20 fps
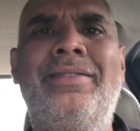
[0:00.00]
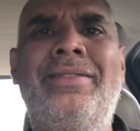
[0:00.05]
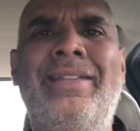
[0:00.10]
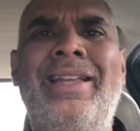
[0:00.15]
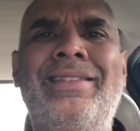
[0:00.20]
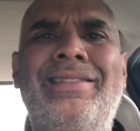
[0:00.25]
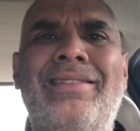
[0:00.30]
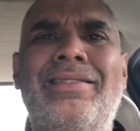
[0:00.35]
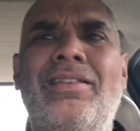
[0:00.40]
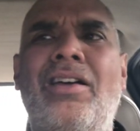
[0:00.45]

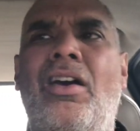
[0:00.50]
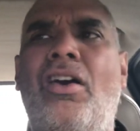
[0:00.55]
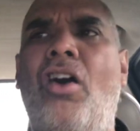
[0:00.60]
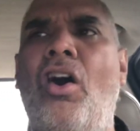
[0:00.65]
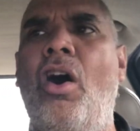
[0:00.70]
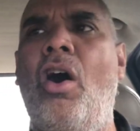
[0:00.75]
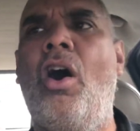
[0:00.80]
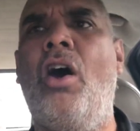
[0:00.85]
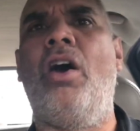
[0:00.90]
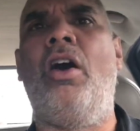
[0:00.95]
This is a
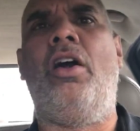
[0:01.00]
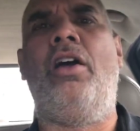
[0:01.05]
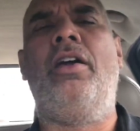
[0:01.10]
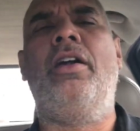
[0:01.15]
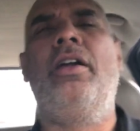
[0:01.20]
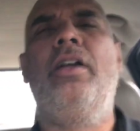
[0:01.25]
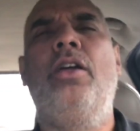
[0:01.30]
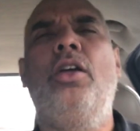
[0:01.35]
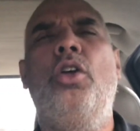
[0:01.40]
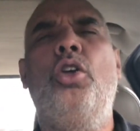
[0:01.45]
car,
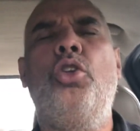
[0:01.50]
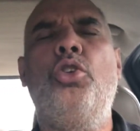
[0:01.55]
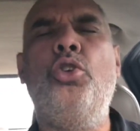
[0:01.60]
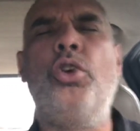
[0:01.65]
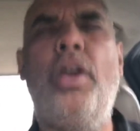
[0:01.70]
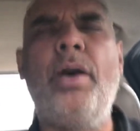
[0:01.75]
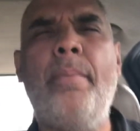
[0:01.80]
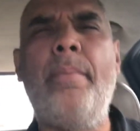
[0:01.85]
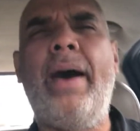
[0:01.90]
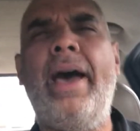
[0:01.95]
you
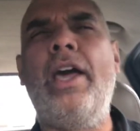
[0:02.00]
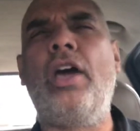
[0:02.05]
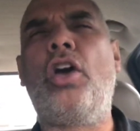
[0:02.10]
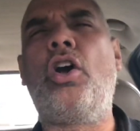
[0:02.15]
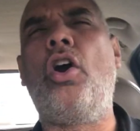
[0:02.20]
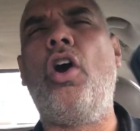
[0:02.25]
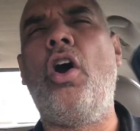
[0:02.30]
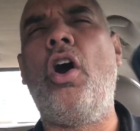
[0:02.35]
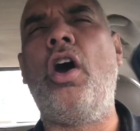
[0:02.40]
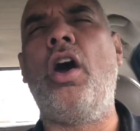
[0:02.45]
can buy a
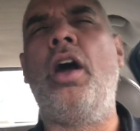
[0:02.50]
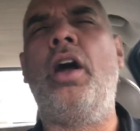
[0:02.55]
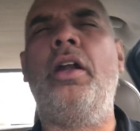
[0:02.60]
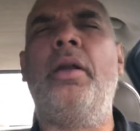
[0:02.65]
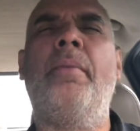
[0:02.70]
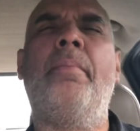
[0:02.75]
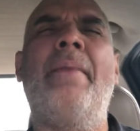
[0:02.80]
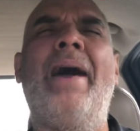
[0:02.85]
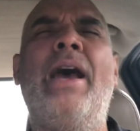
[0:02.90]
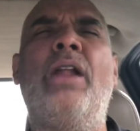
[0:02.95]
car,
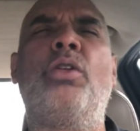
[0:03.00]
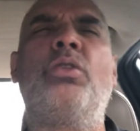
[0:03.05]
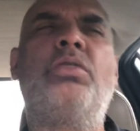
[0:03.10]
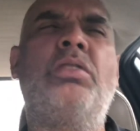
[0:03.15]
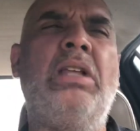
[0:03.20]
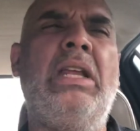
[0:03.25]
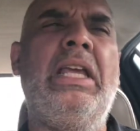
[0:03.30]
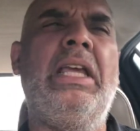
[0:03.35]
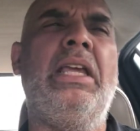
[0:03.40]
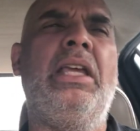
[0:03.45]
the Model
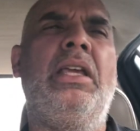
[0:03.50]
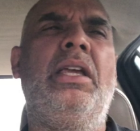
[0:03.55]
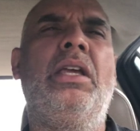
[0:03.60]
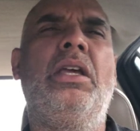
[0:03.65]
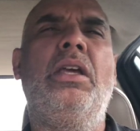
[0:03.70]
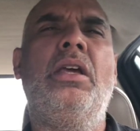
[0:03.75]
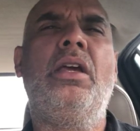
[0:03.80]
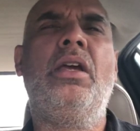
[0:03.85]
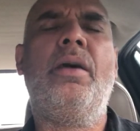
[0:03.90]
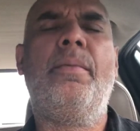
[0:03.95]
3
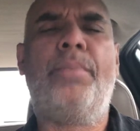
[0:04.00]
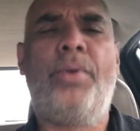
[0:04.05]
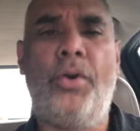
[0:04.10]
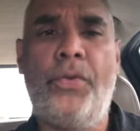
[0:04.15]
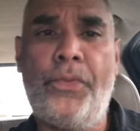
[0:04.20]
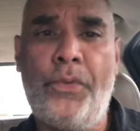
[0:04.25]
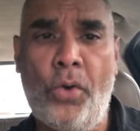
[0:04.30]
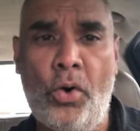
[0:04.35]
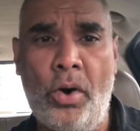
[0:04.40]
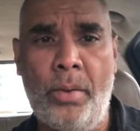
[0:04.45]

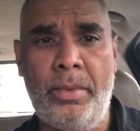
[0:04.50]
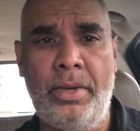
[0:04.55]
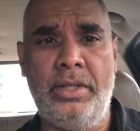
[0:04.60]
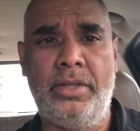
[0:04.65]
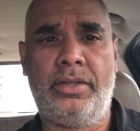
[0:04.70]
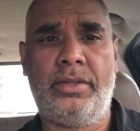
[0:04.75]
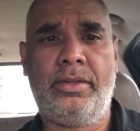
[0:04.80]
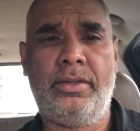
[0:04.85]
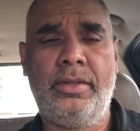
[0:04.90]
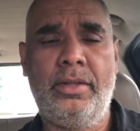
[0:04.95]

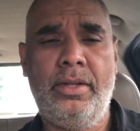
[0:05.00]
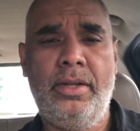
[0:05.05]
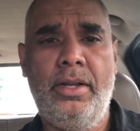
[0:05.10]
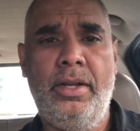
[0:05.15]
Performance,